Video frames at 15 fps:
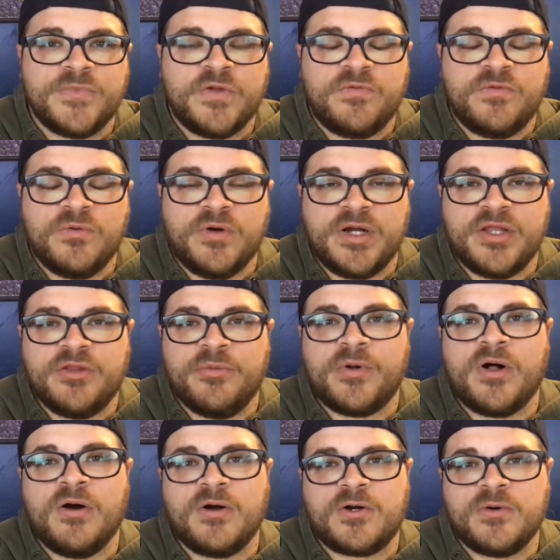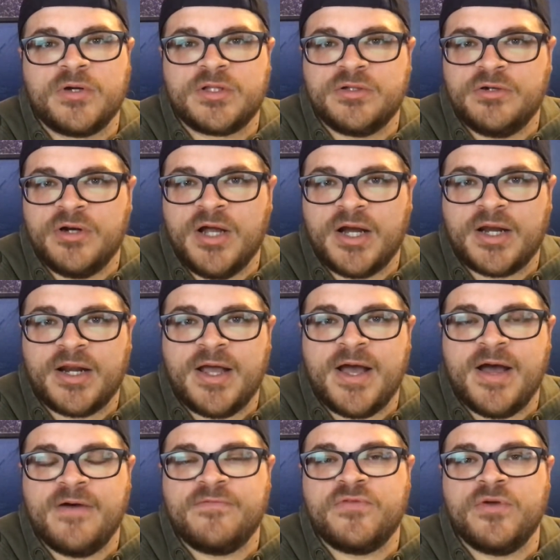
If you want to get the ball out quickly, you're not going to have